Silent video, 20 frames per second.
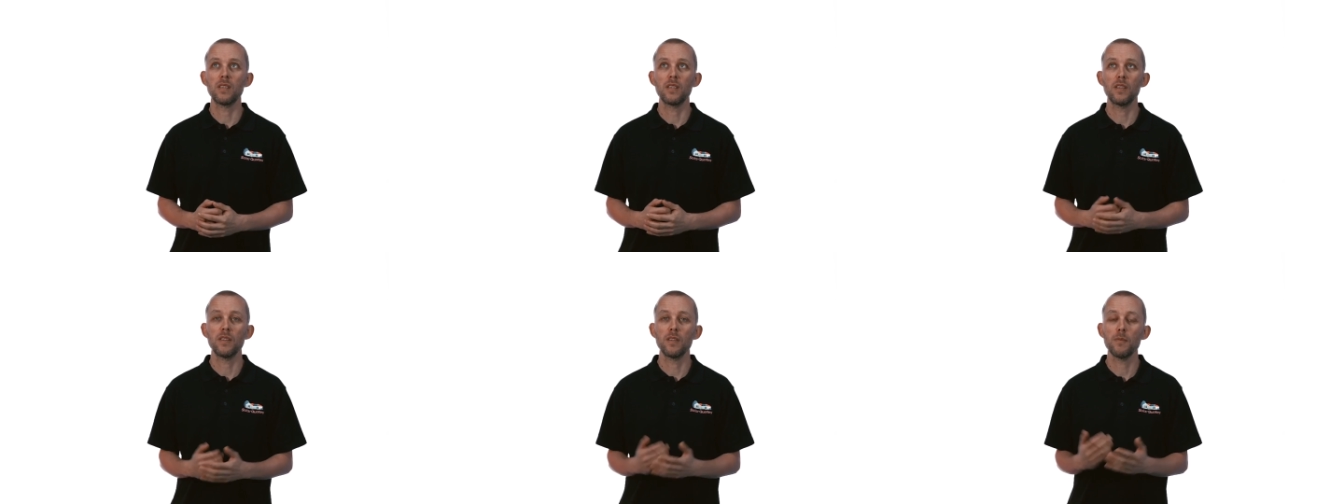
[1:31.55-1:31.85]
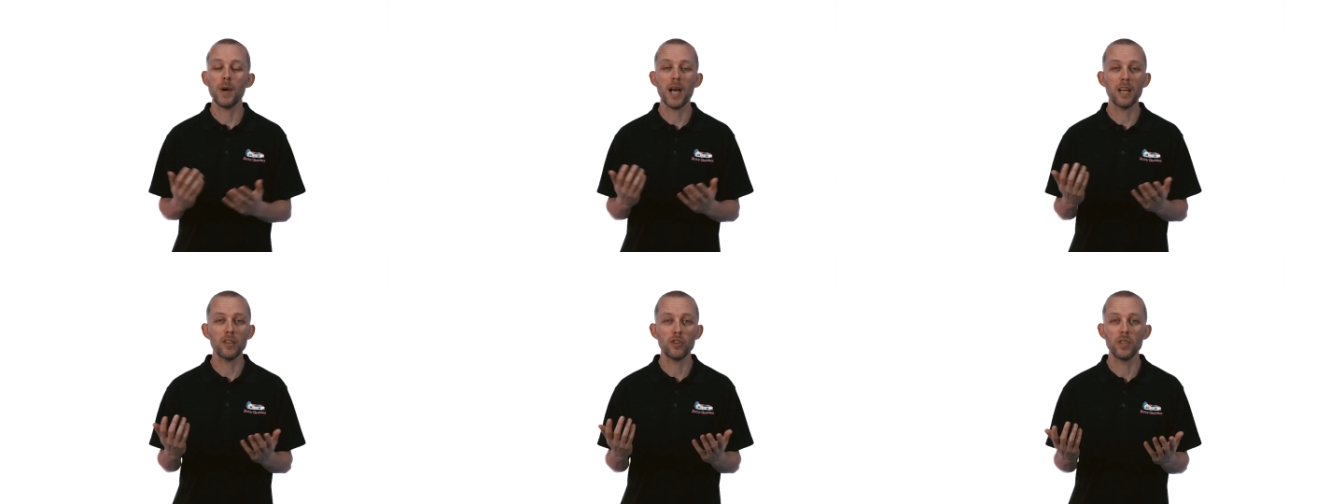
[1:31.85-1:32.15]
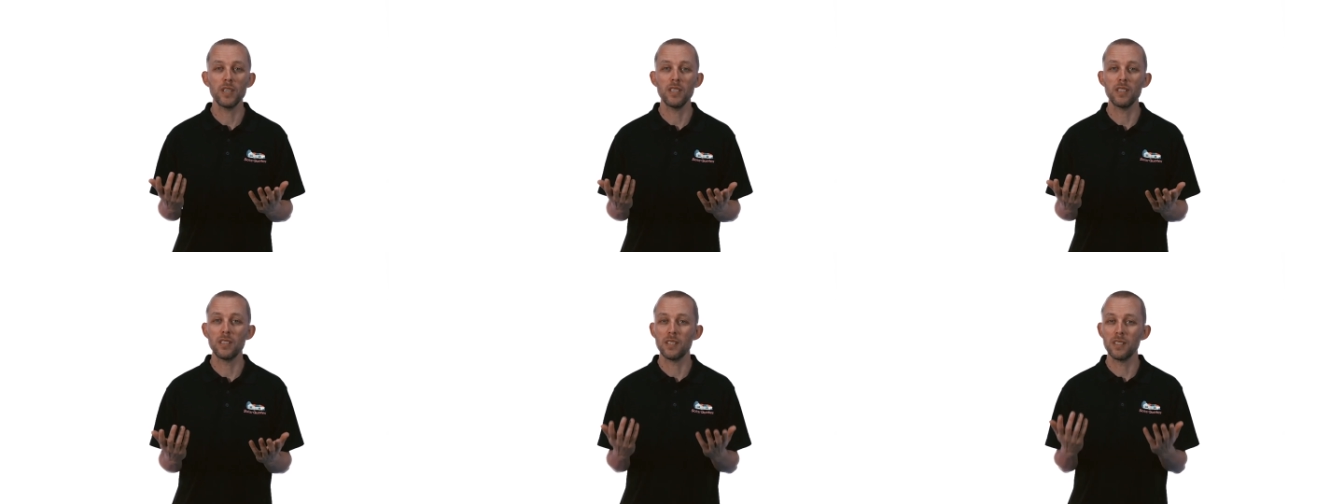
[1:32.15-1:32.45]
that the
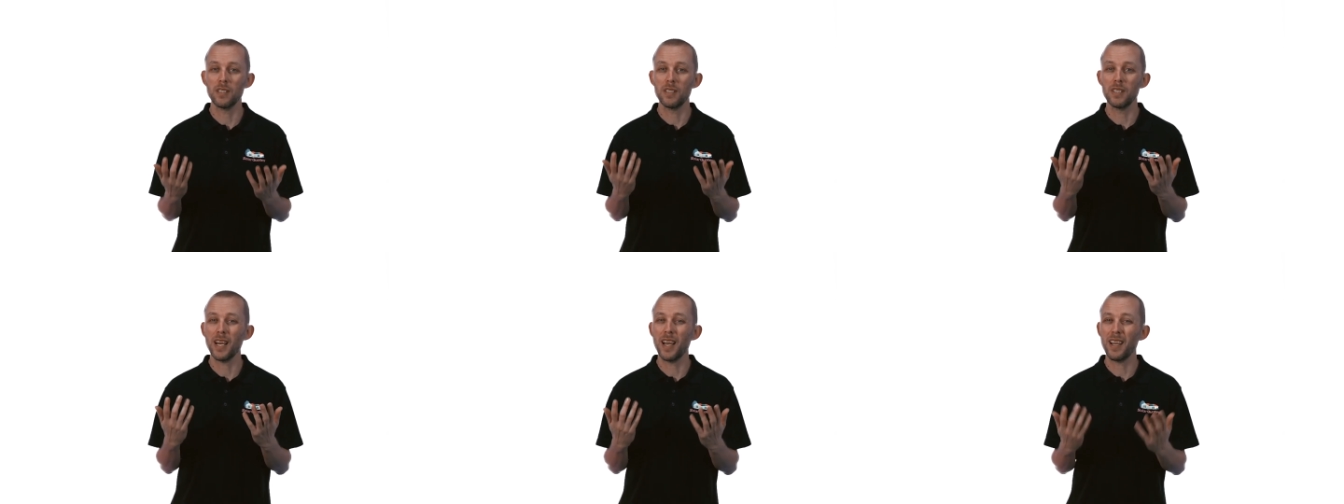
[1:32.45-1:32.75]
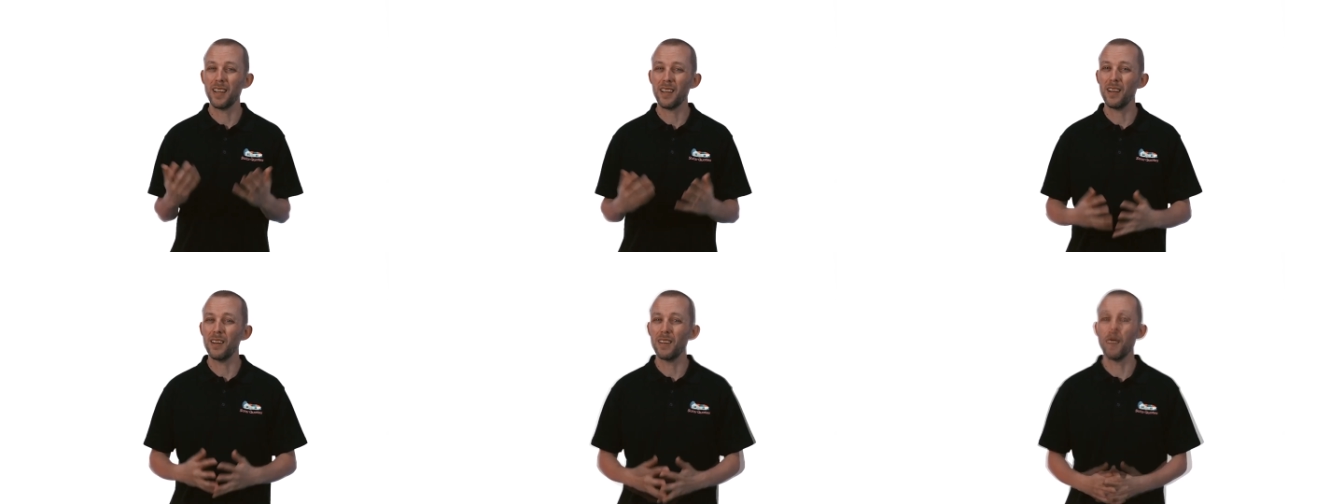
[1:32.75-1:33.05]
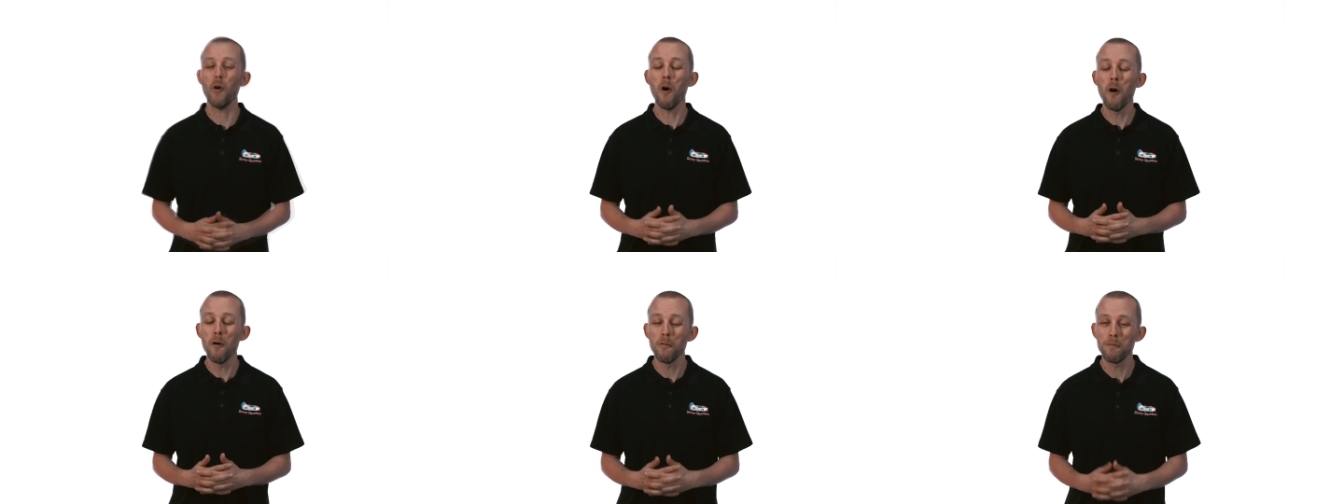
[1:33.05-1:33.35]
batteries take an
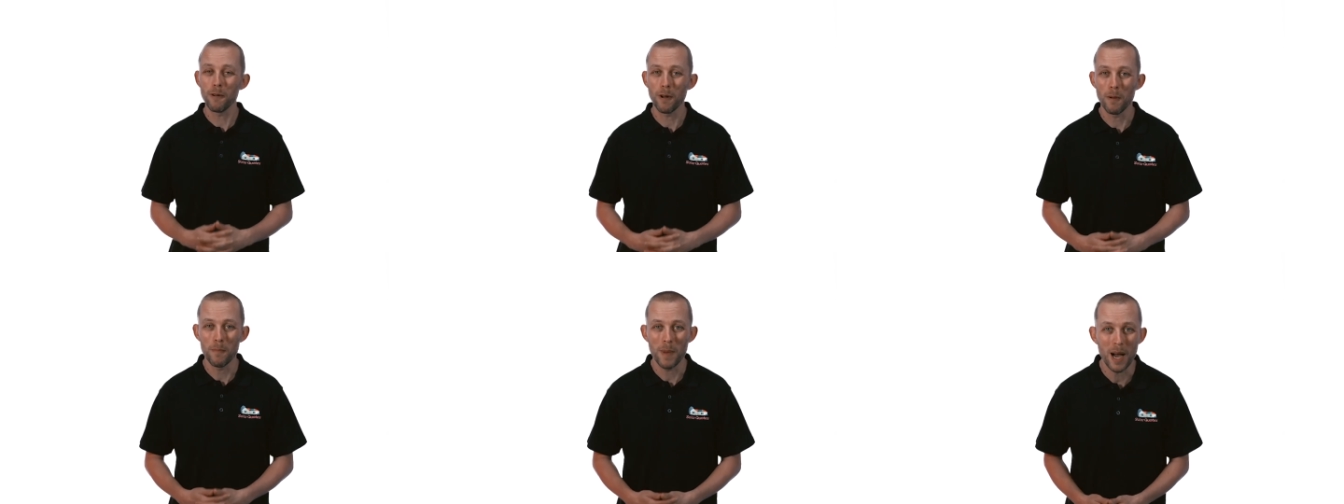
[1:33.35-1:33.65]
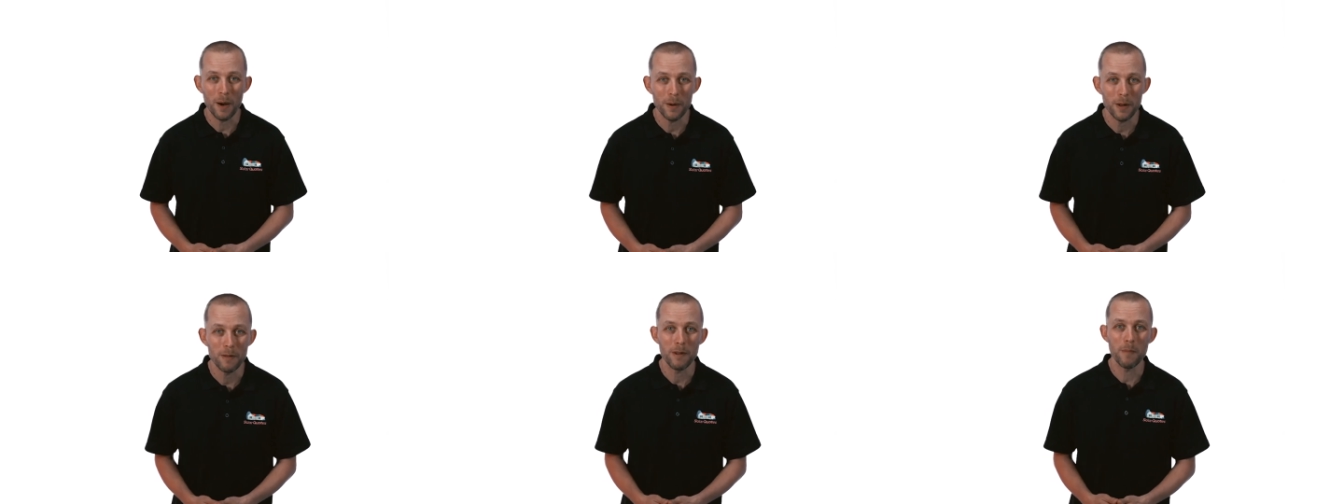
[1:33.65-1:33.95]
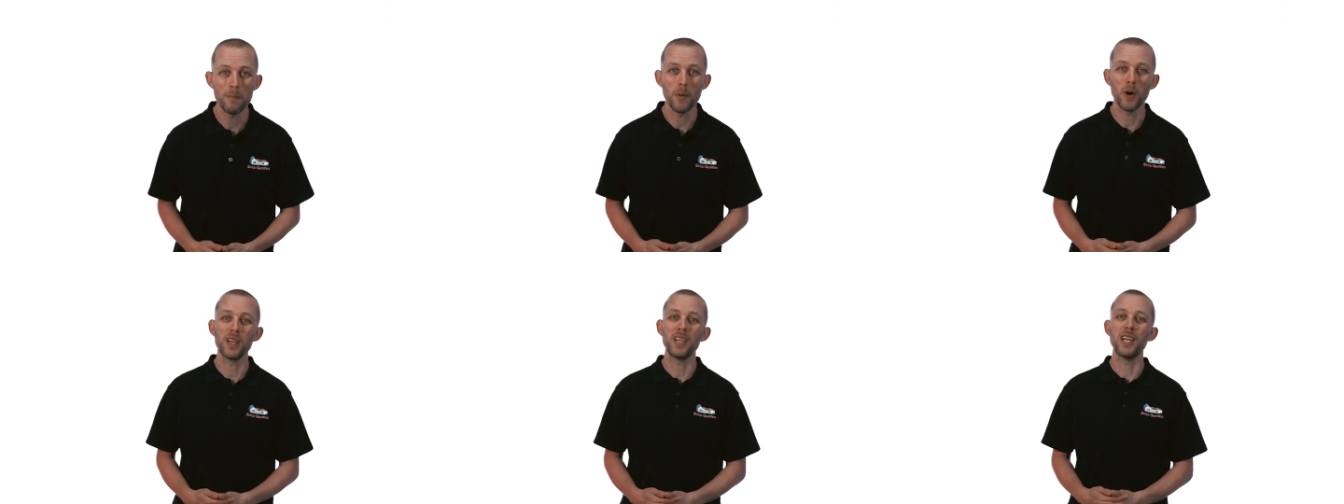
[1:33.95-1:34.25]
awful amount of
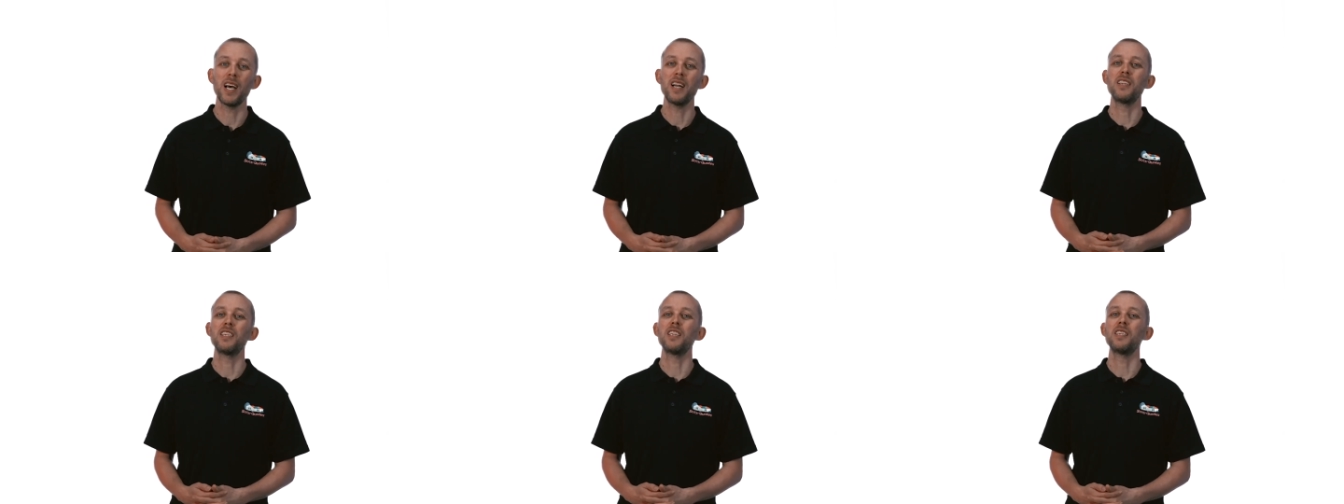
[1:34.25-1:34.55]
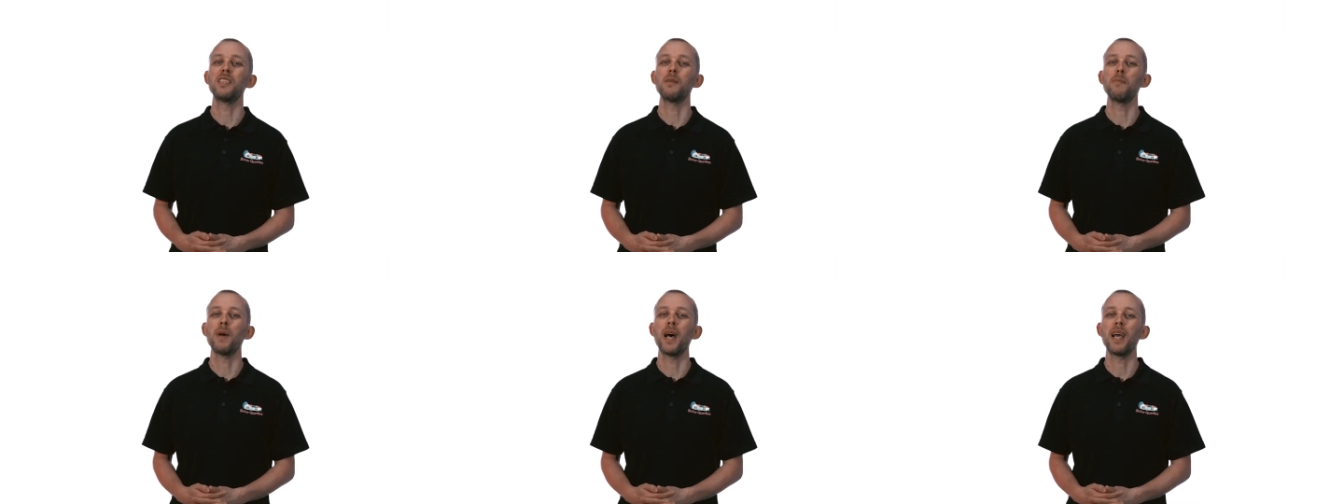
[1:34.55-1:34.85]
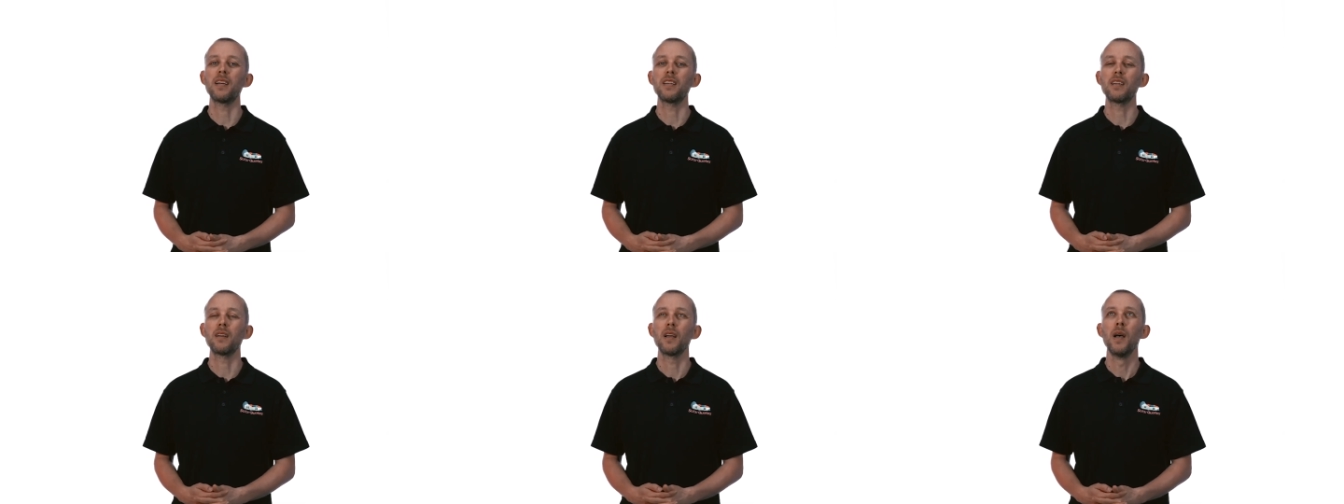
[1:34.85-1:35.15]
embodied energy to
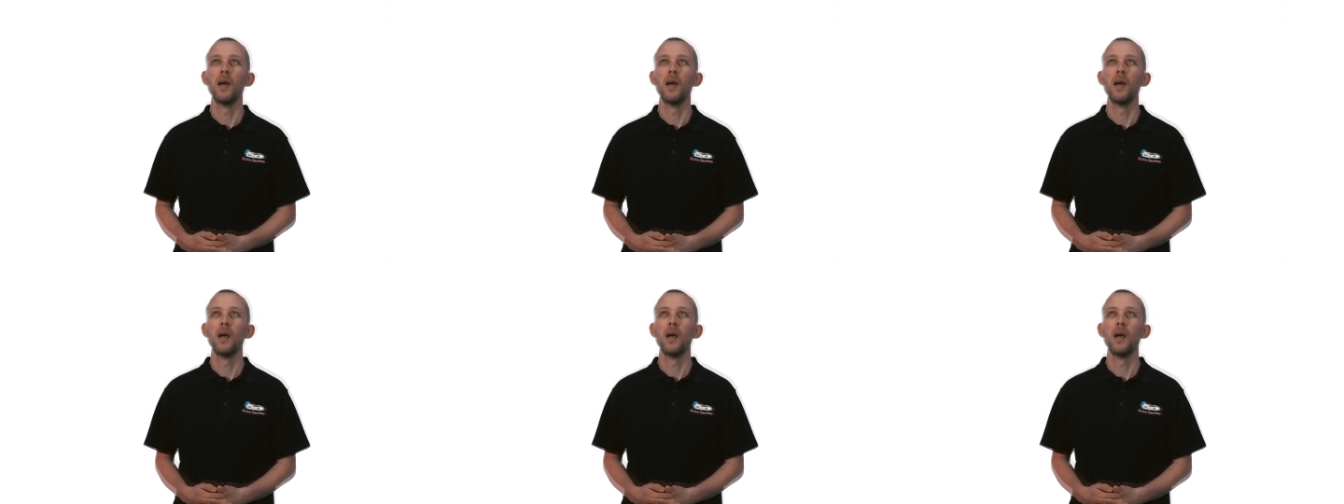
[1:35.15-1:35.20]
make.